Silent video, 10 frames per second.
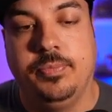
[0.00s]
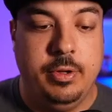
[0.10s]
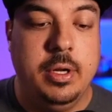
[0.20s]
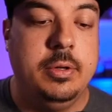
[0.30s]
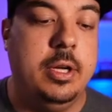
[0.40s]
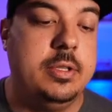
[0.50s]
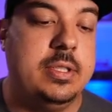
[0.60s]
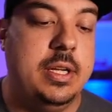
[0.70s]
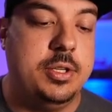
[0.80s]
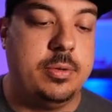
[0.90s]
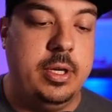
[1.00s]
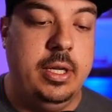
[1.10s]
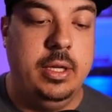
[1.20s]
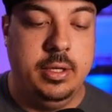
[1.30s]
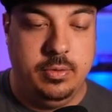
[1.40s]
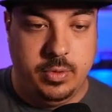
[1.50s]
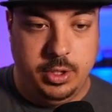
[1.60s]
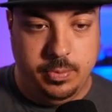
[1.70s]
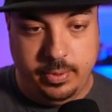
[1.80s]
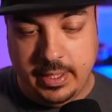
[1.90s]
So if you don't know Sentry, when
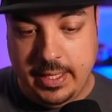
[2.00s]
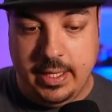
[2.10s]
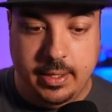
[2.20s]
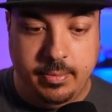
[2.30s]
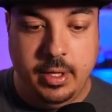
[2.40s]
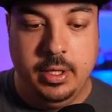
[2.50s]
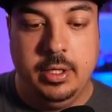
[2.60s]
you play him,